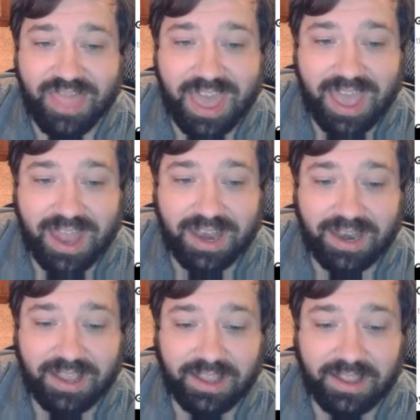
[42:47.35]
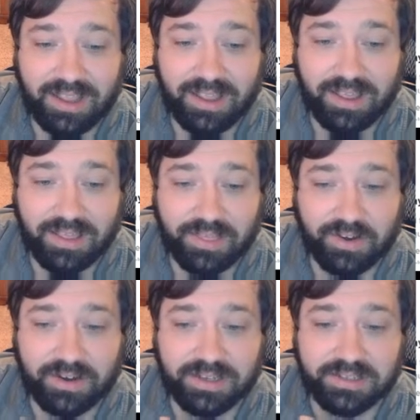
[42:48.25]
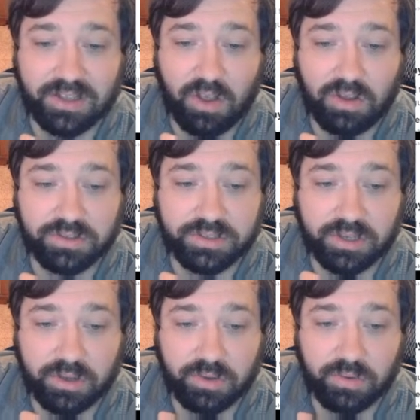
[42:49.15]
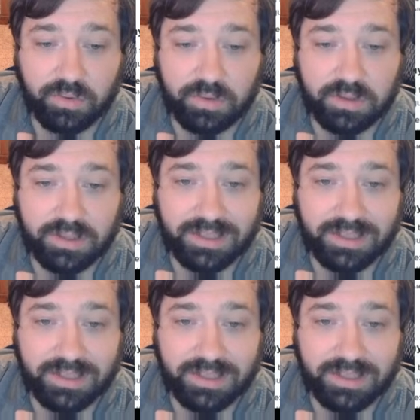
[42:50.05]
then there is also